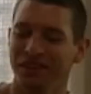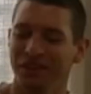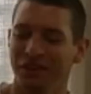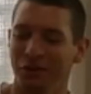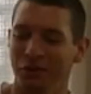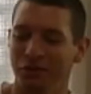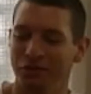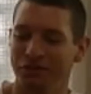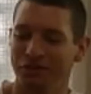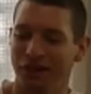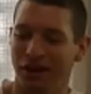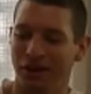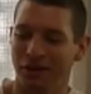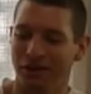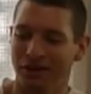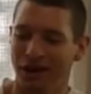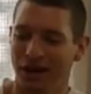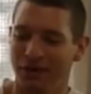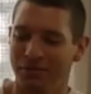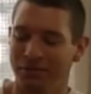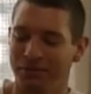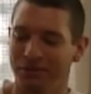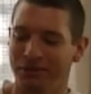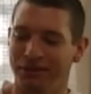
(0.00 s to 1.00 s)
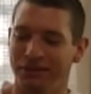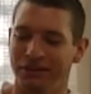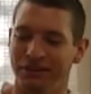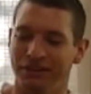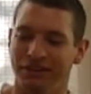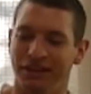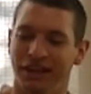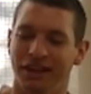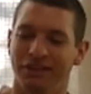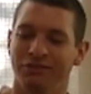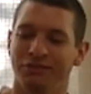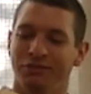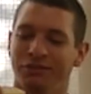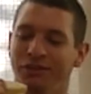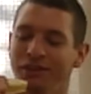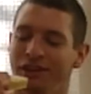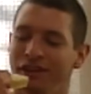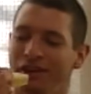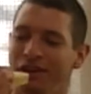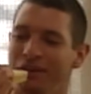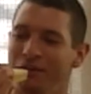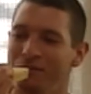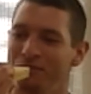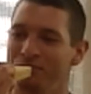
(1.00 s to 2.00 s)
No sour apple here. That's
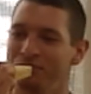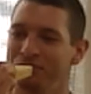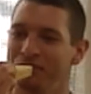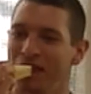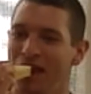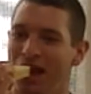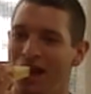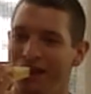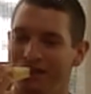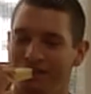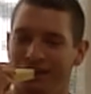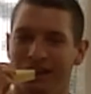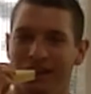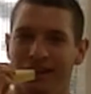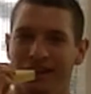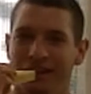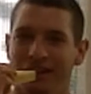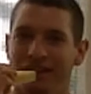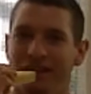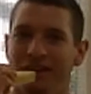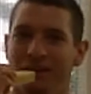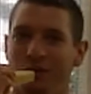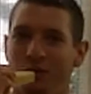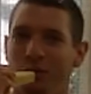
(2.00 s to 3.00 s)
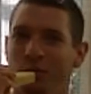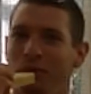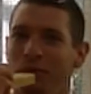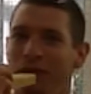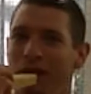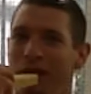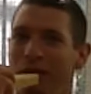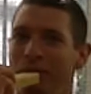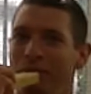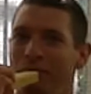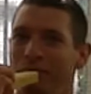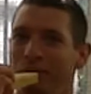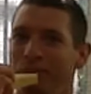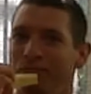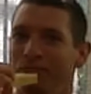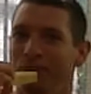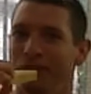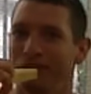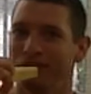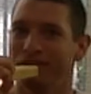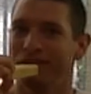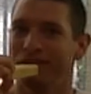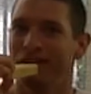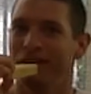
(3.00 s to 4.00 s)
really good. That's like eating a normal apple
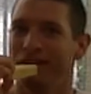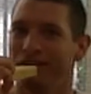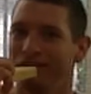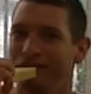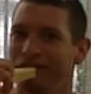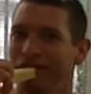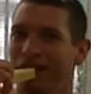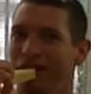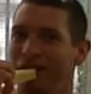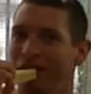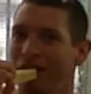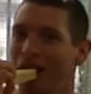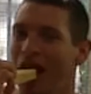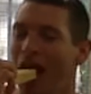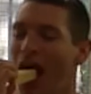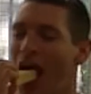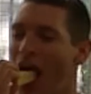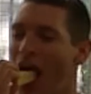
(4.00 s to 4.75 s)
that's not as sour.